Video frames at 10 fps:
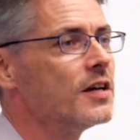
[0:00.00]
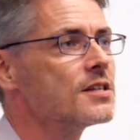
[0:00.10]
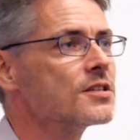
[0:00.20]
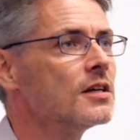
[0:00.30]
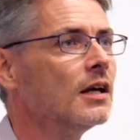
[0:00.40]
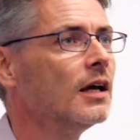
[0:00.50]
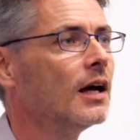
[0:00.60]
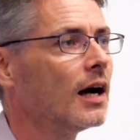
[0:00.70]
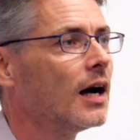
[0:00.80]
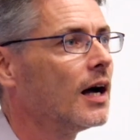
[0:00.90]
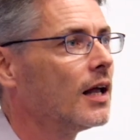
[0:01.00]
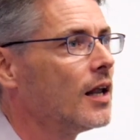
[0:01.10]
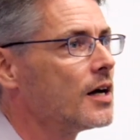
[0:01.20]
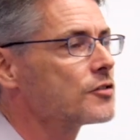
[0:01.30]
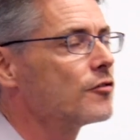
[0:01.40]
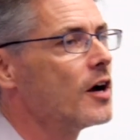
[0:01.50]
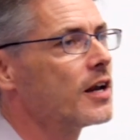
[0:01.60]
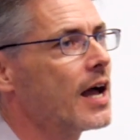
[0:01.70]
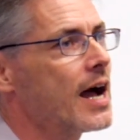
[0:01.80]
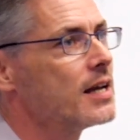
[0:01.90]
this last
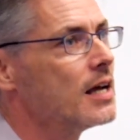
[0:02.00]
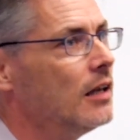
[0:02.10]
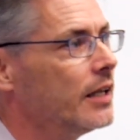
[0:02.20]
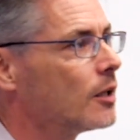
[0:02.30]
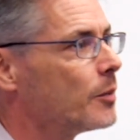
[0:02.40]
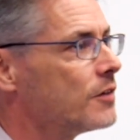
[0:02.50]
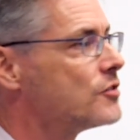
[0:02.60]
Friday. It had a little bit of